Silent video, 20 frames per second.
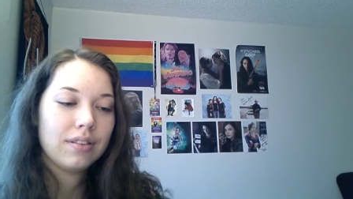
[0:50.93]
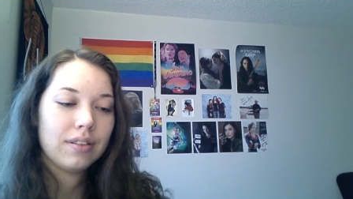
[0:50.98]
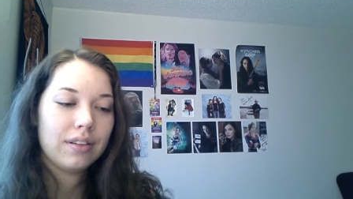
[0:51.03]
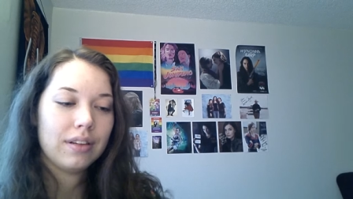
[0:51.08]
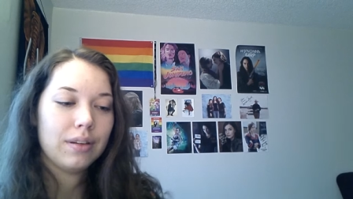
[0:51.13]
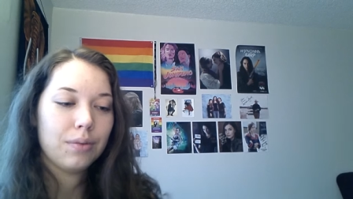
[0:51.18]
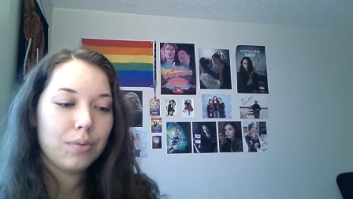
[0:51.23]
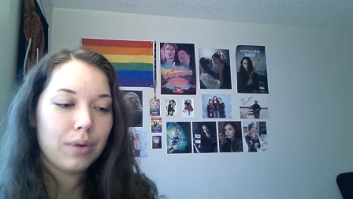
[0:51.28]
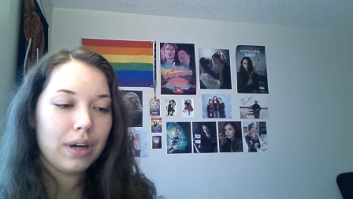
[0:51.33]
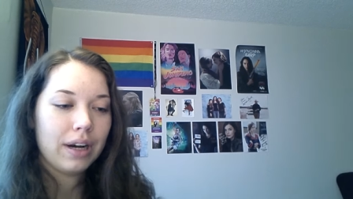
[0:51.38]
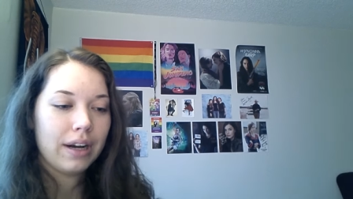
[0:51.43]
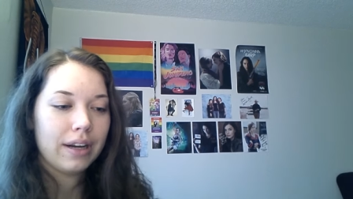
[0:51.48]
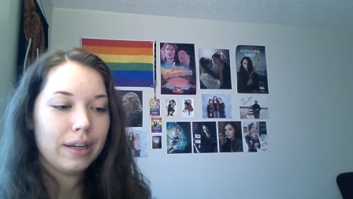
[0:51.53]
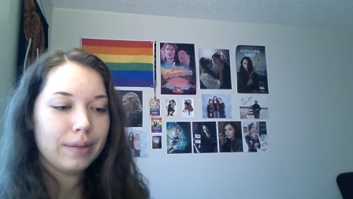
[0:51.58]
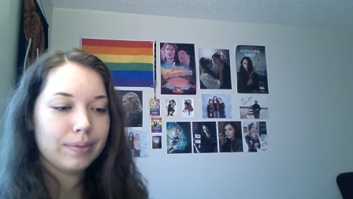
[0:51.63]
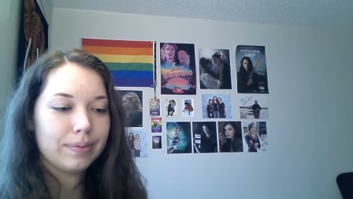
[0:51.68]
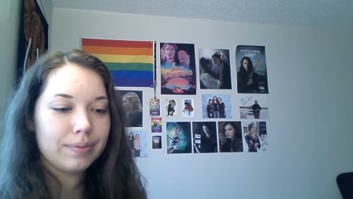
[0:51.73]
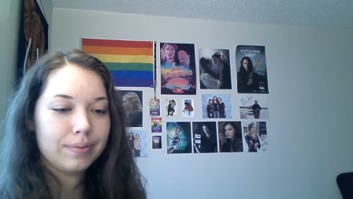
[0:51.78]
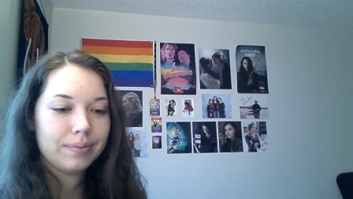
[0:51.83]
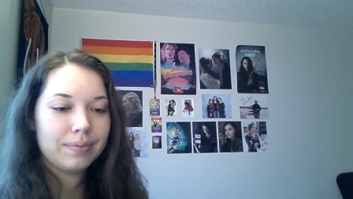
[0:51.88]
and
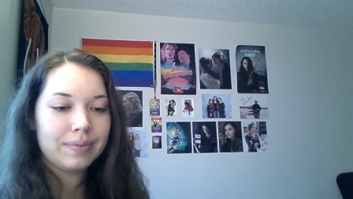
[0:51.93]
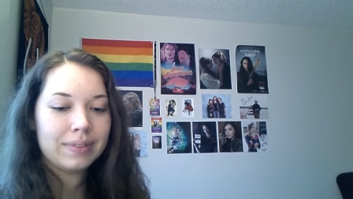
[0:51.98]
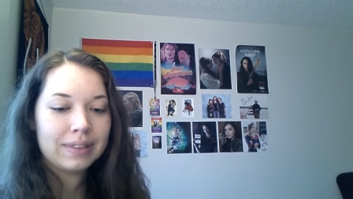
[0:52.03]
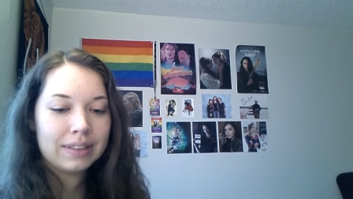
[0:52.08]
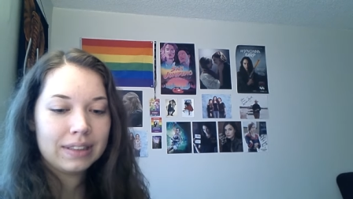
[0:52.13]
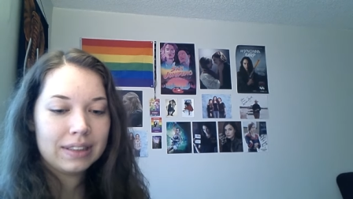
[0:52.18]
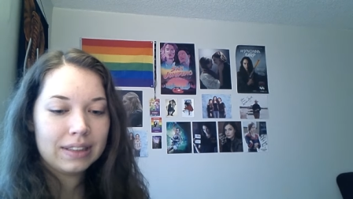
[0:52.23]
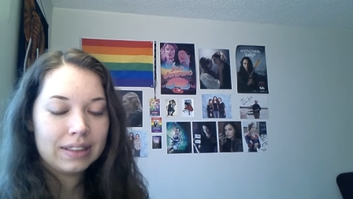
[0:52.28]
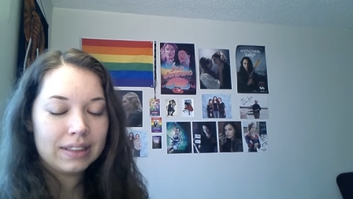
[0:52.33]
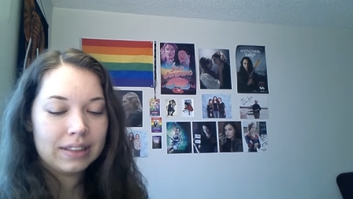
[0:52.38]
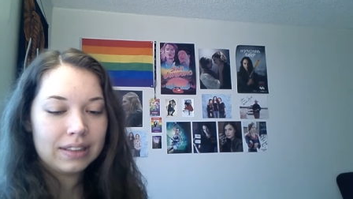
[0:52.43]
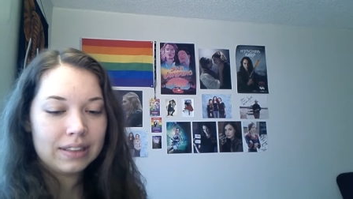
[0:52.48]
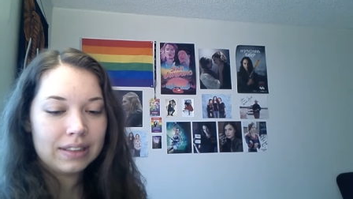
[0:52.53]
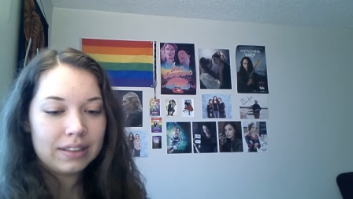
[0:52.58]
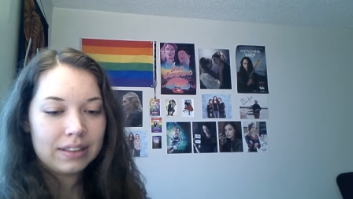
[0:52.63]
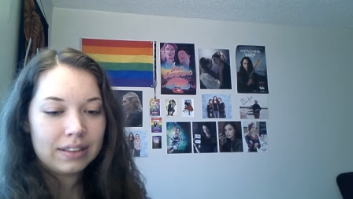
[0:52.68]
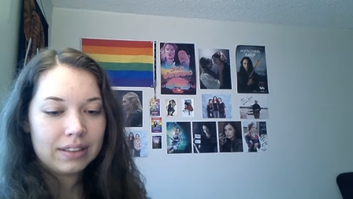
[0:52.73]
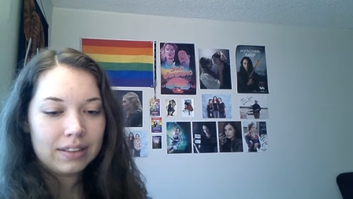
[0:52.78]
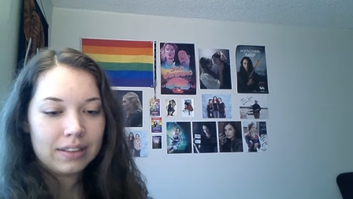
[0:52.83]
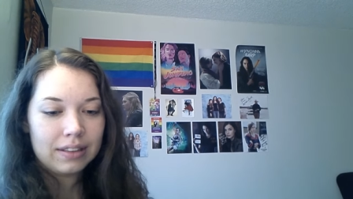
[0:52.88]
why
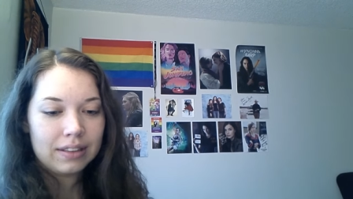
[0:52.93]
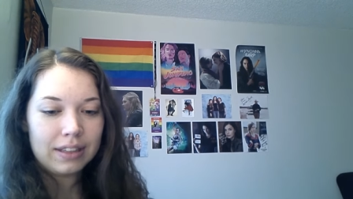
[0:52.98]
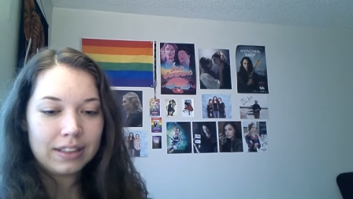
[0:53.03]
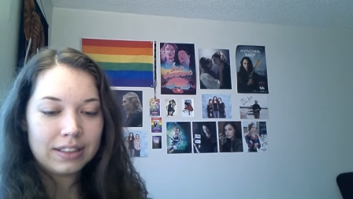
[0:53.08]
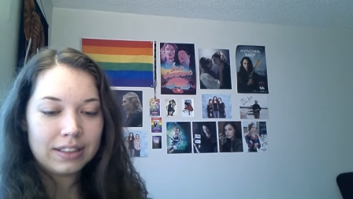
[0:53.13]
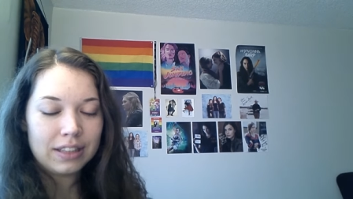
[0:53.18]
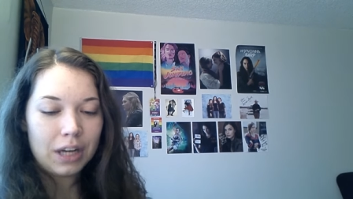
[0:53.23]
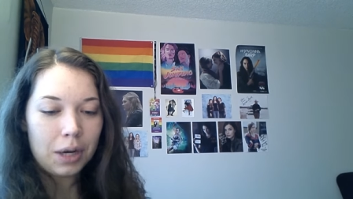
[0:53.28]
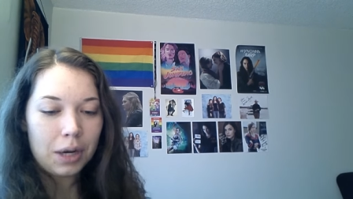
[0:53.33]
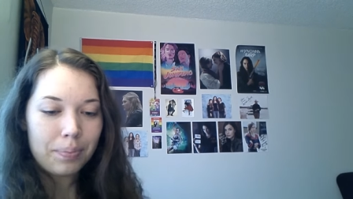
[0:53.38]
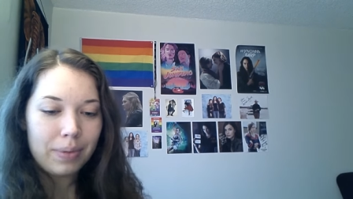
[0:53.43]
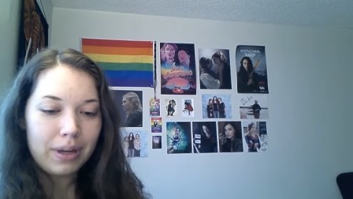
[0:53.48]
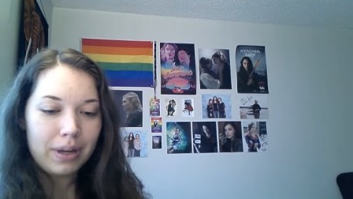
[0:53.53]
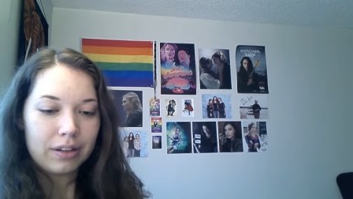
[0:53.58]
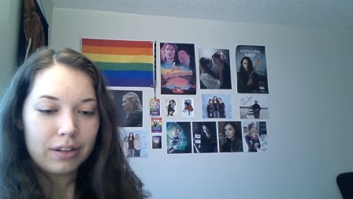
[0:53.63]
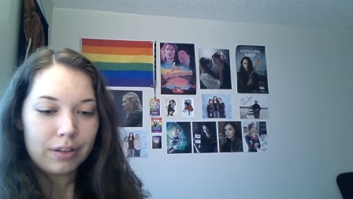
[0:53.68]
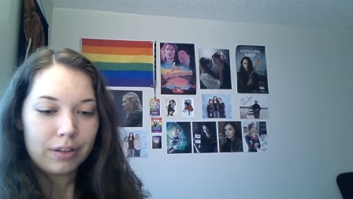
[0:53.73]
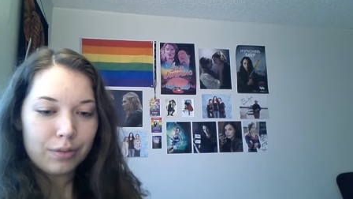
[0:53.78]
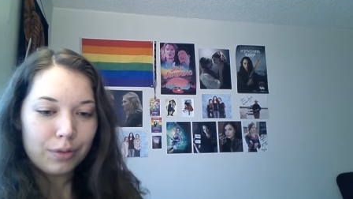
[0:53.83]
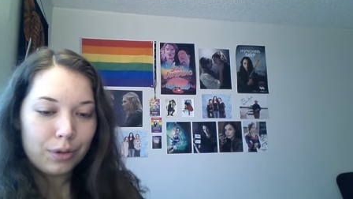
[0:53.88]
they stopped being
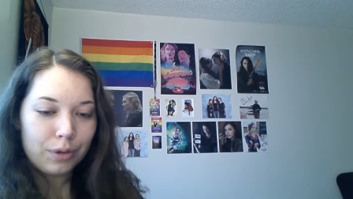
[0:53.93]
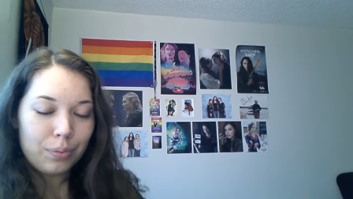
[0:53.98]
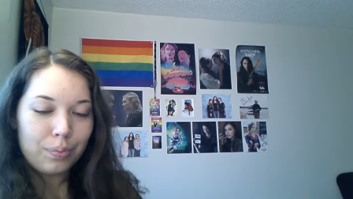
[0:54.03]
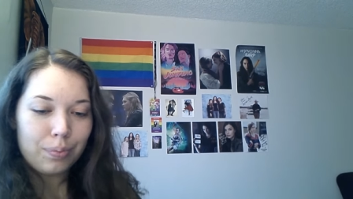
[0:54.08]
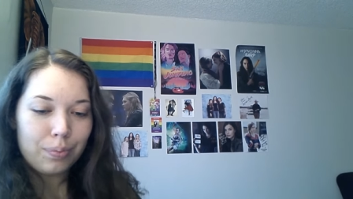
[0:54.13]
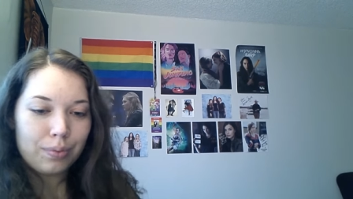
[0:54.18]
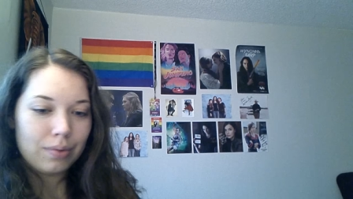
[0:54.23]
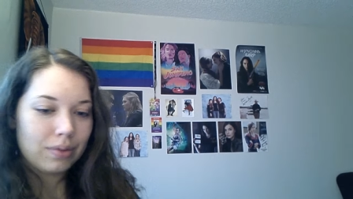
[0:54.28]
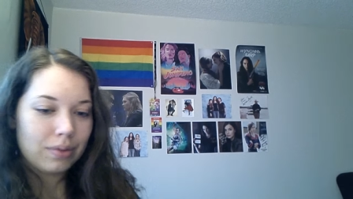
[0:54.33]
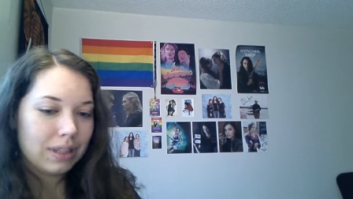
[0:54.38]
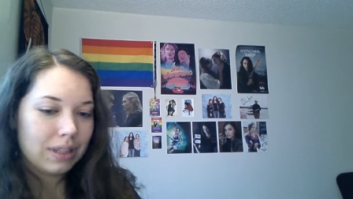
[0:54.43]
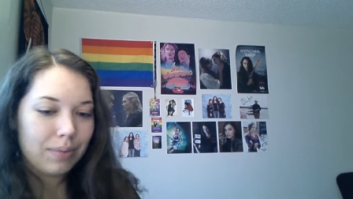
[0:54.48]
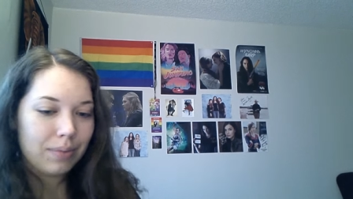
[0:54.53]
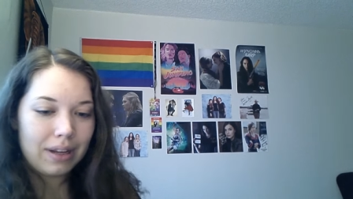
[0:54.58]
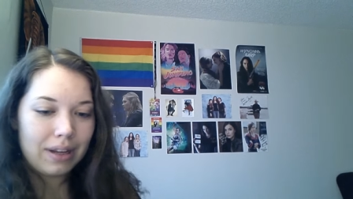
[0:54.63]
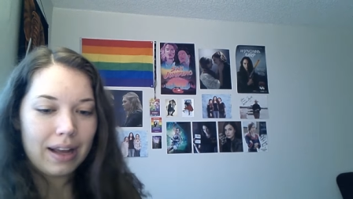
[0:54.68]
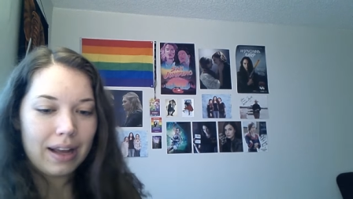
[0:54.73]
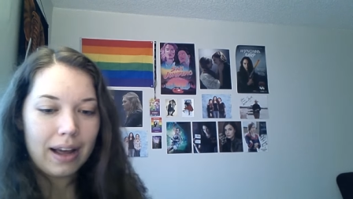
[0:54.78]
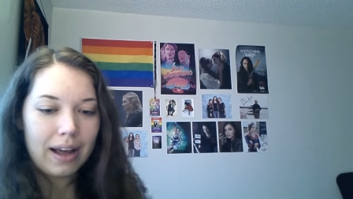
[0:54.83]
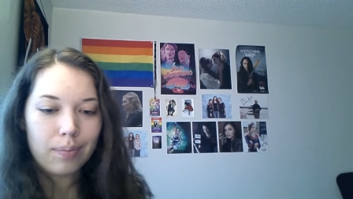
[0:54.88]
a group.
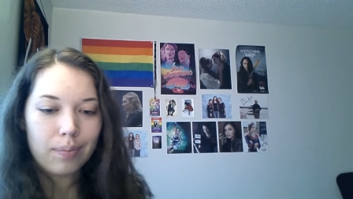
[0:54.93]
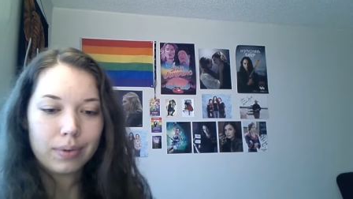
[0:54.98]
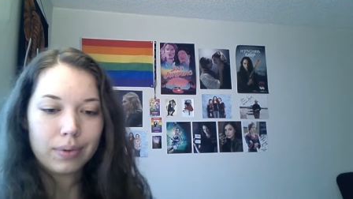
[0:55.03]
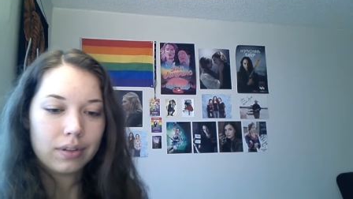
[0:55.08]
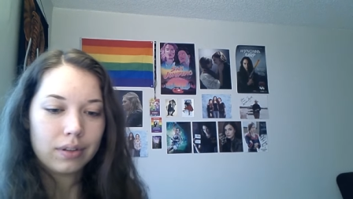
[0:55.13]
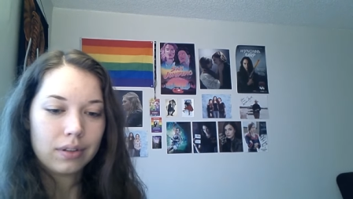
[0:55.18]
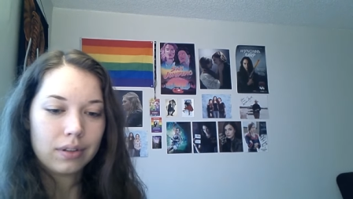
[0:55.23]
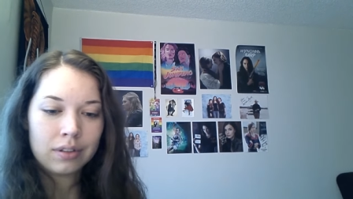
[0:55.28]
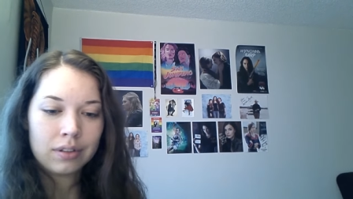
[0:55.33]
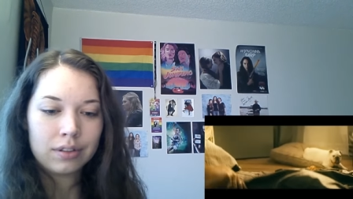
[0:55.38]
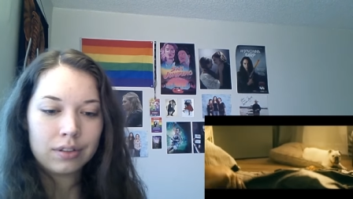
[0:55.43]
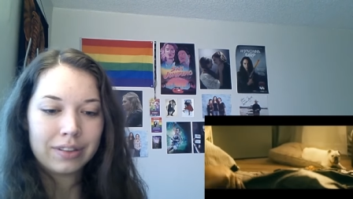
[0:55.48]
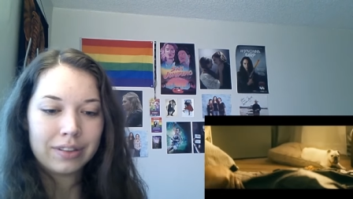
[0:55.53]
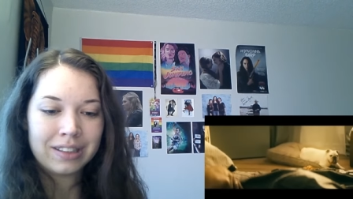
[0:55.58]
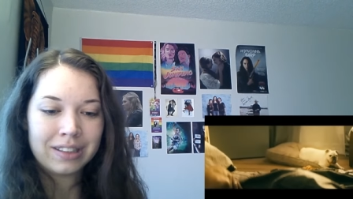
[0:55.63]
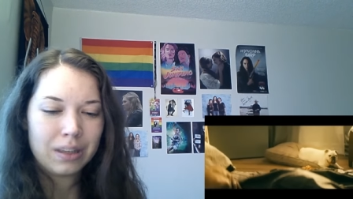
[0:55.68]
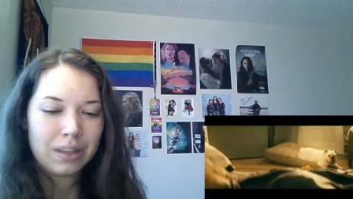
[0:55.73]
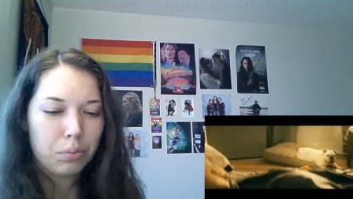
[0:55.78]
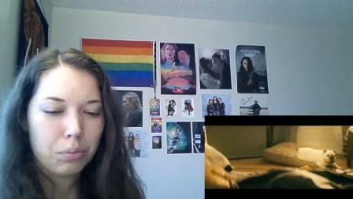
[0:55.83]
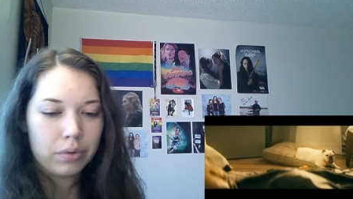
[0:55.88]
Something happened to
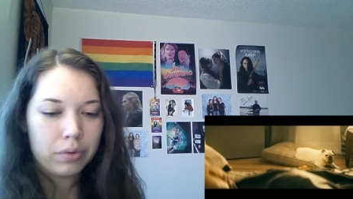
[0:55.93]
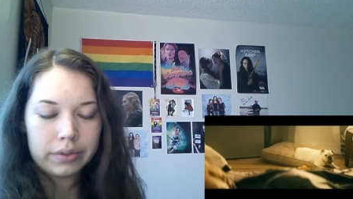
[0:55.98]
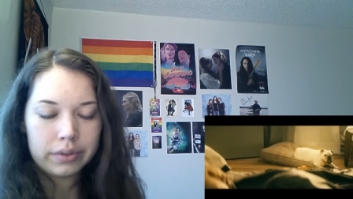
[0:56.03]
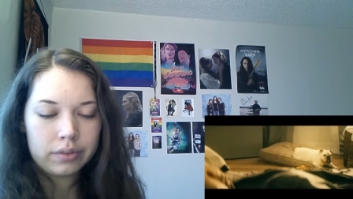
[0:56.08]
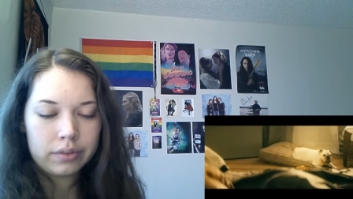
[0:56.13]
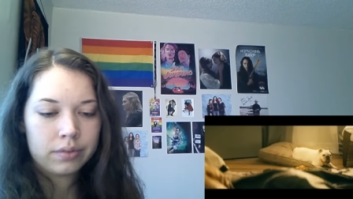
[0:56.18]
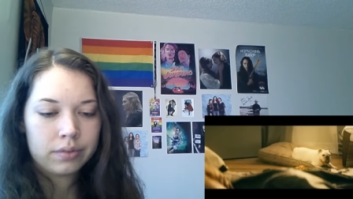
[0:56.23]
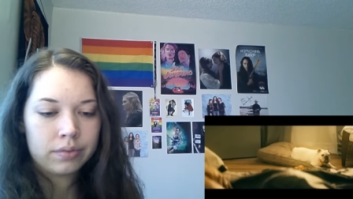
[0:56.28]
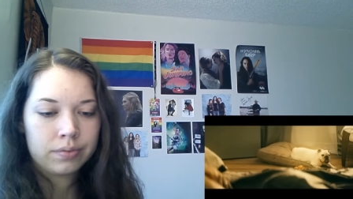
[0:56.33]
someone.